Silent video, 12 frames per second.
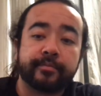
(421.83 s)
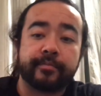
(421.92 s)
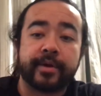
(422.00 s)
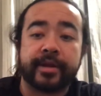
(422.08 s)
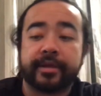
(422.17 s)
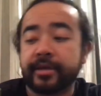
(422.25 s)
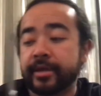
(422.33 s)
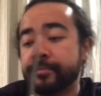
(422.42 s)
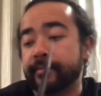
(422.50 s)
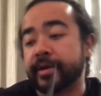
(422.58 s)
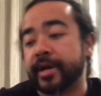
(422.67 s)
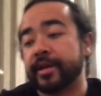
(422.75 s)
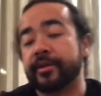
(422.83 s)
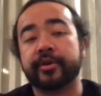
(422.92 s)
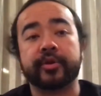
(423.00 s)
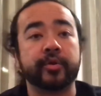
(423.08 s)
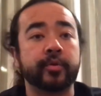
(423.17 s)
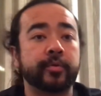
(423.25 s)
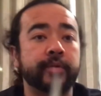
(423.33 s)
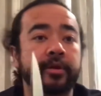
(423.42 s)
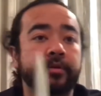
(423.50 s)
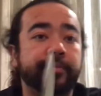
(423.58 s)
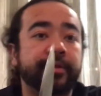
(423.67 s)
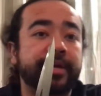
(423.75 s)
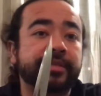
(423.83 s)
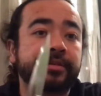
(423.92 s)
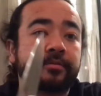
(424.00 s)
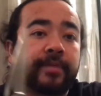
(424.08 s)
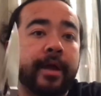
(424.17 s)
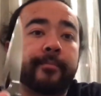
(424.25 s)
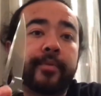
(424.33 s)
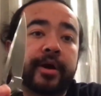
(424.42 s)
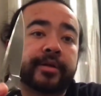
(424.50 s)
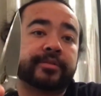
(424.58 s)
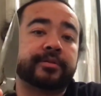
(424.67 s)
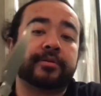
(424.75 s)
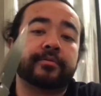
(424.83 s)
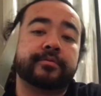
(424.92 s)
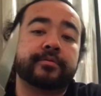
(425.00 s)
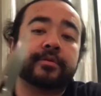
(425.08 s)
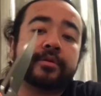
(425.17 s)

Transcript: Mine came kind of new in a plastic wrap box, though.